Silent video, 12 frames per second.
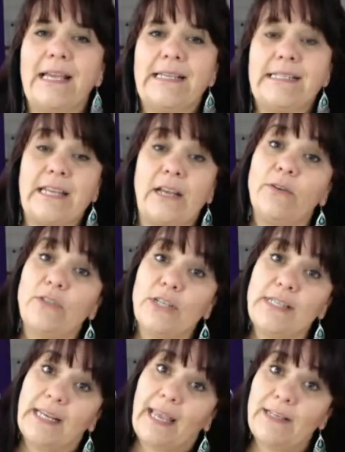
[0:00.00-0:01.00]
So
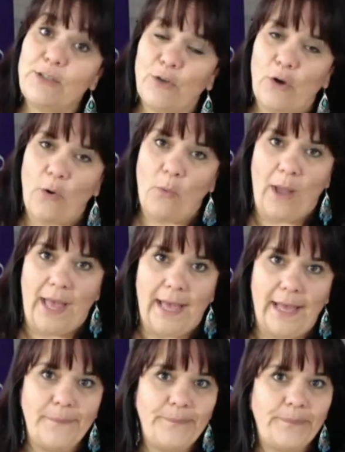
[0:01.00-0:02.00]
just in case you're not
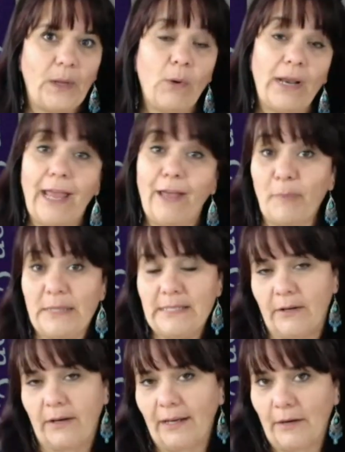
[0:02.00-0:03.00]
aware, what I have been
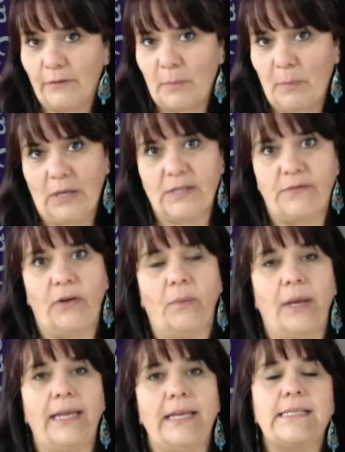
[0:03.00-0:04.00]
doing over the past few
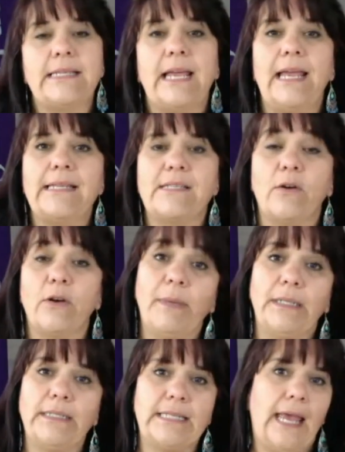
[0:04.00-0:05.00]
weeks is on a
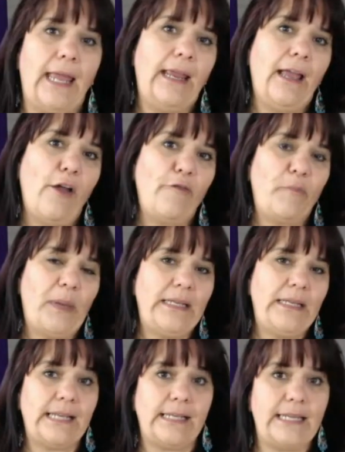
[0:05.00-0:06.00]
Monday I've
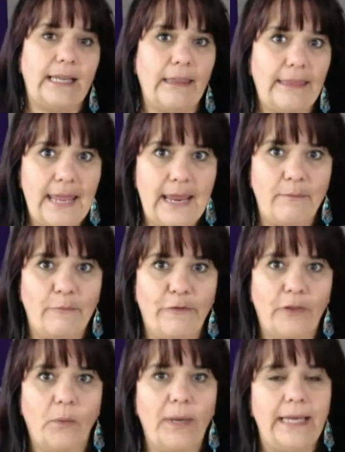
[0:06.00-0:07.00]
been setting a theme
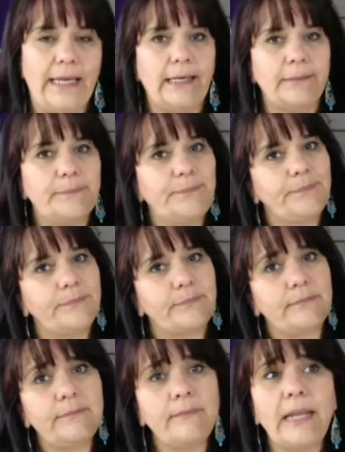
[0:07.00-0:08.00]
for the week.
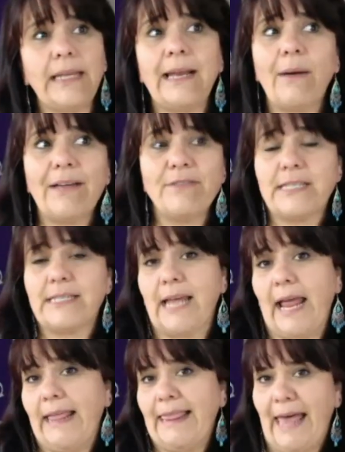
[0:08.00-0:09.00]
Now, I have to
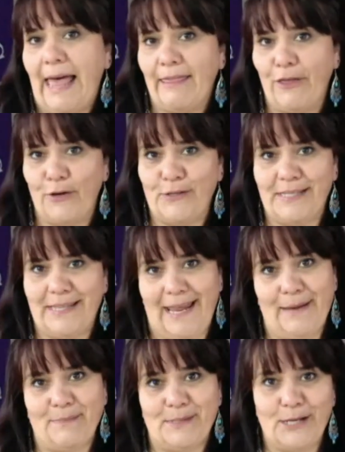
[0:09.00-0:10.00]
say that those
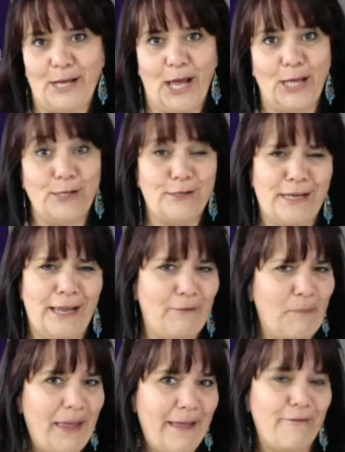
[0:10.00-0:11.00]
themes usually have a
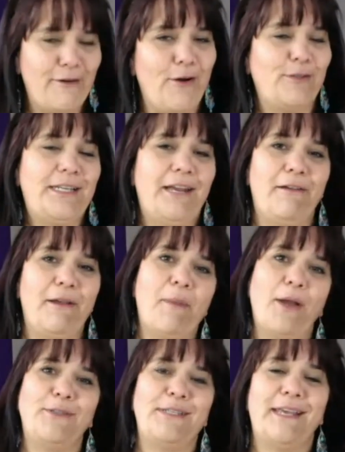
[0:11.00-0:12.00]
bit of an ulterior
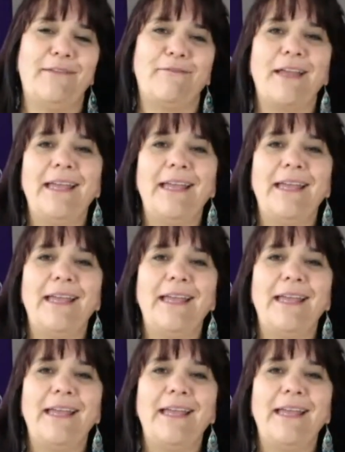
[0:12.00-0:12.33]
motive,